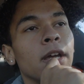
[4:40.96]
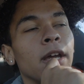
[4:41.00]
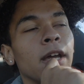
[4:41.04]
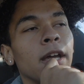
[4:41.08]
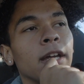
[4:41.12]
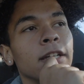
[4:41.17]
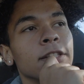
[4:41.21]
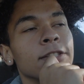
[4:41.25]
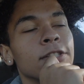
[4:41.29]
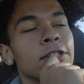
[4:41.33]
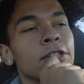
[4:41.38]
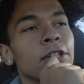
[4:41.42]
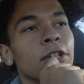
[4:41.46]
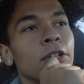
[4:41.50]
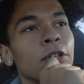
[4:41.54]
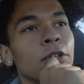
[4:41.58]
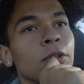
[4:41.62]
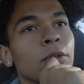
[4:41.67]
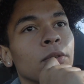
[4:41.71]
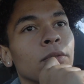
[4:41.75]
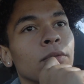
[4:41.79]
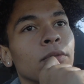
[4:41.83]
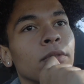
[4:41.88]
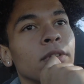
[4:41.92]
And
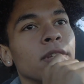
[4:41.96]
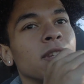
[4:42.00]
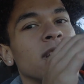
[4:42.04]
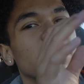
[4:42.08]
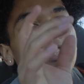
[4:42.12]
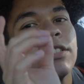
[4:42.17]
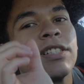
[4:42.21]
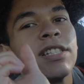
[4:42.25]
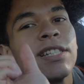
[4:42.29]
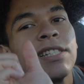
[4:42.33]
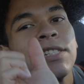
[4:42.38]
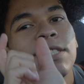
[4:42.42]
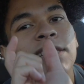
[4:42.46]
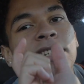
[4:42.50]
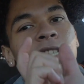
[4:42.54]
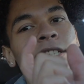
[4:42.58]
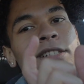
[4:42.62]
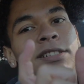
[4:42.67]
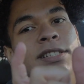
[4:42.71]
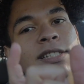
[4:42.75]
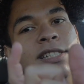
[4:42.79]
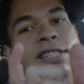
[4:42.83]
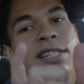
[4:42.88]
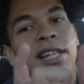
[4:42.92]
so there's a
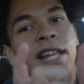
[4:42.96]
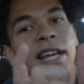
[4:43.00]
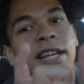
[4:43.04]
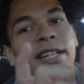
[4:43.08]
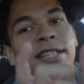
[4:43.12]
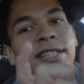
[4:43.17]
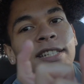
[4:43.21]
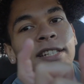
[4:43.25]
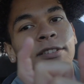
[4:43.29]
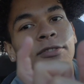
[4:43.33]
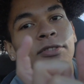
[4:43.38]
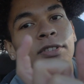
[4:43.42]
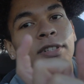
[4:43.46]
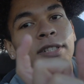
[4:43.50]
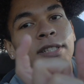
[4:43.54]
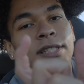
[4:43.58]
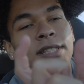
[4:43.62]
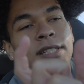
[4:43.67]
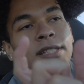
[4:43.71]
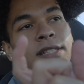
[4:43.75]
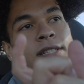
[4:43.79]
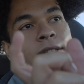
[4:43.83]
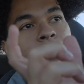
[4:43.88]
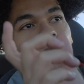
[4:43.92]
there's a slight
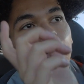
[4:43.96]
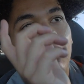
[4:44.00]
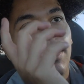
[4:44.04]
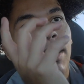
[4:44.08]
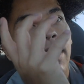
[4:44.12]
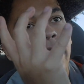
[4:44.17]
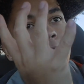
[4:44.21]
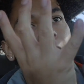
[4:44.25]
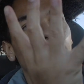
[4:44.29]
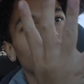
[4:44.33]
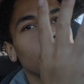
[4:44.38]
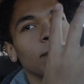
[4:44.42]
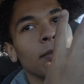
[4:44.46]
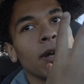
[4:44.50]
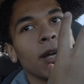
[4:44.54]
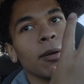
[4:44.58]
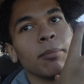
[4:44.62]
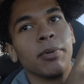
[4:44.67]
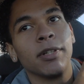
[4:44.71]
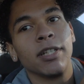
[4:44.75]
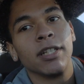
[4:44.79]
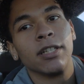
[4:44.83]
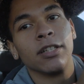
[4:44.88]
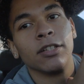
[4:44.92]
difference and in my
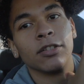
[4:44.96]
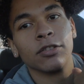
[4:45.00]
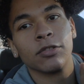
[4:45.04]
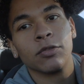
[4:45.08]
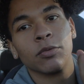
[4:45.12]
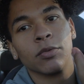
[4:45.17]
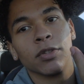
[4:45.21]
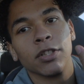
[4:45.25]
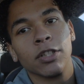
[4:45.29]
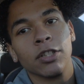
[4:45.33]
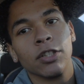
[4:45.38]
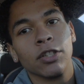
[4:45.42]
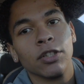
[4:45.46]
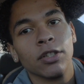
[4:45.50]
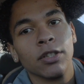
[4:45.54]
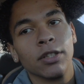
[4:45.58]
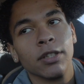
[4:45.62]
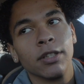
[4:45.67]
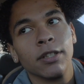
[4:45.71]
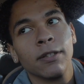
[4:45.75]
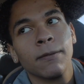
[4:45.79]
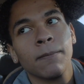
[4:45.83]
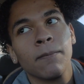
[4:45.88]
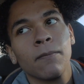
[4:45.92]
opinion looks really
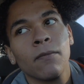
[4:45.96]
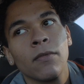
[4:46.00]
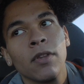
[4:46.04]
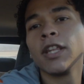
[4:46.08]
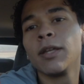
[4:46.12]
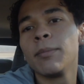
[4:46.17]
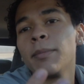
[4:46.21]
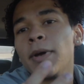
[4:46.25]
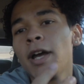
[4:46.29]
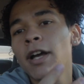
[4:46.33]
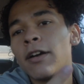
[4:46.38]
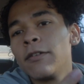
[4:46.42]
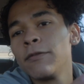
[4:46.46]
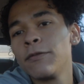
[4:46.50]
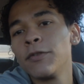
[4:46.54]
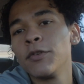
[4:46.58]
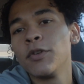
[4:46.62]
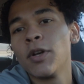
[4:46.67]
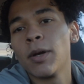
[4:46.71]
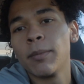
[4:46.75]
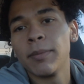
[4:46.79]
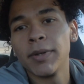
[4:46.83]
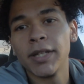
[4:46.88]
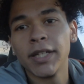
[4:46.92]
good. The amount of
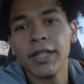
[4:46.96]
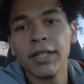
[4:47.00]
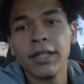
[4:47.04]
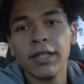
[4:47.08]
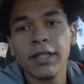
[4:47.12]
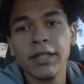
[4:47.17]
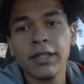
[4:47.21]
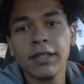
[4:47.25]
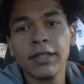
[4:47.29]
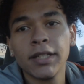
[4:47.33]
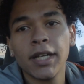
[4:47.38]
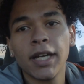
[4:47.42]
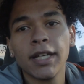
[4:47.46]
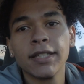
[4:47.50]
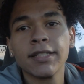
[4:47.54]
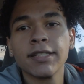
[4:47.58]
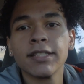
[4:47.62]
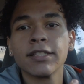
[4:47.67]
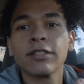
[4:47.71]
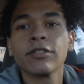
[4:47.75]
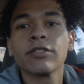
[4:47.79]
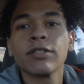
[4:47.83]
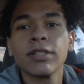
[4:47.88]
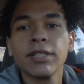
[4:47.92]
food I'm eating has
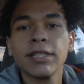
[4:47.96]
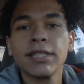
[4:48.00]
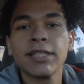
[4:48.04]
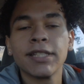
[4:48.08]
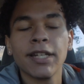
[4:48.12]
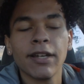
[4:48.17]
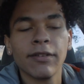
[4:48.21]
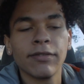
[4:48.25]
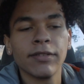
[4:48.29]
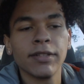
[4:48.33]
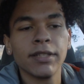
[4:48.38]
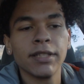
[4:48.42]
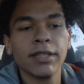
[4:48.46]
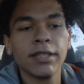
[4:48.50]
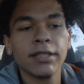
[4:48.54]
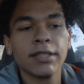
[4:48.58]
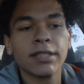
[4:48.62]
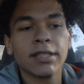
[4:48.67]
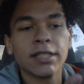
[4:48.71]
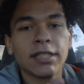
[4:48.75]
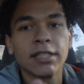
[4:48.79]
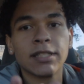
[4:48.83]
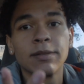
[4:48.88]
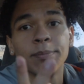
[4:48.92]
increased definitely
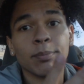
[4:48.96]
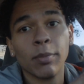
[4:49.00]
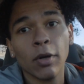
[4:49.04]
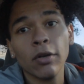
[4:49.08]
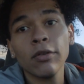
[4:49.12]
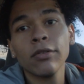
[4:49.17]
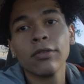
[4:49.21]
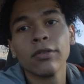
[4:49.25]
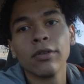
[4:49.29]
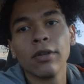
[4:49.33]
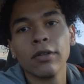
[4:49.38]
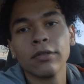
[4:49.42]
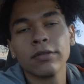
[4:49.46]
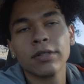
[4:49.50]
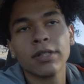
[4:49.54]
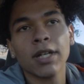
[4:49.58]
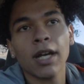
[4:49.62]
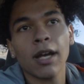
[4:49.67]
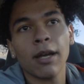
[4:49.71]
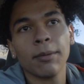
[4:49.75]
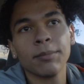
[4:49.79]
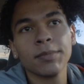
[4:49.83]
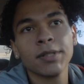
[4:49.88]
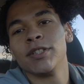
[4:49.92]
since both of those
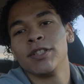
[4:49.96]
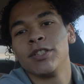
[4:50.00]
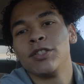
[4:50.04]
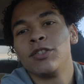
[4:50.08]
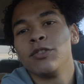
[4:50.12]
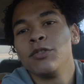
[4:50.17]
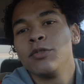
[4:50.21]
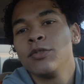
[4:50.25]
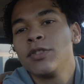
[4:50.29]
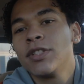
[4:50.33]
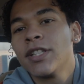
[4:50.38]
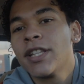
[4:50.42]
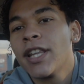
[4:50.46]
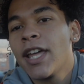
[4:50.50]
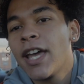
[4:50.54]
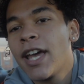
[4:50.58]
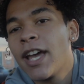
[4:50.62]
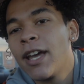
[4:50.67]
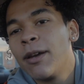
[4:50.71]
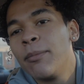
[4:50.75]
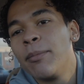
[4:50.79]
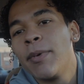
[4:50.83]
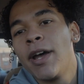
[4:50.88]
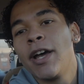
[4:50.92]
times, but due to
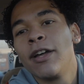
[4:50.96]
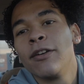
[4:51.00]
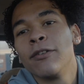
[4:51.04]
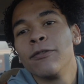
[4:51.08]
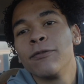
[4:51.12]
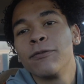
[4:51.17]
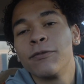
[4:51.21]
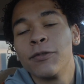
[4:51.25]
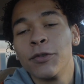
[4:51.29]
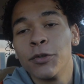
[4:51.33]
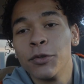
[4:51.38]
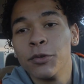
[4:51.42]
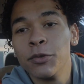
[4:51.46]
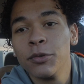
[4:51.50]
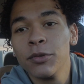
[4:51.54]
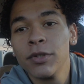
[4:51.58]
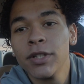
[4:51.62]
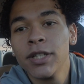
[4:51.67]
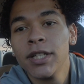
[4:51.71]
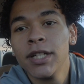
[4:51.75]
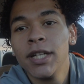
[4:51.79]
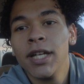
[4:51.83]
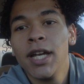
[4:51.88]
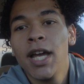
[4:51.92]
that amount of
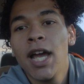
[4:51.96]
food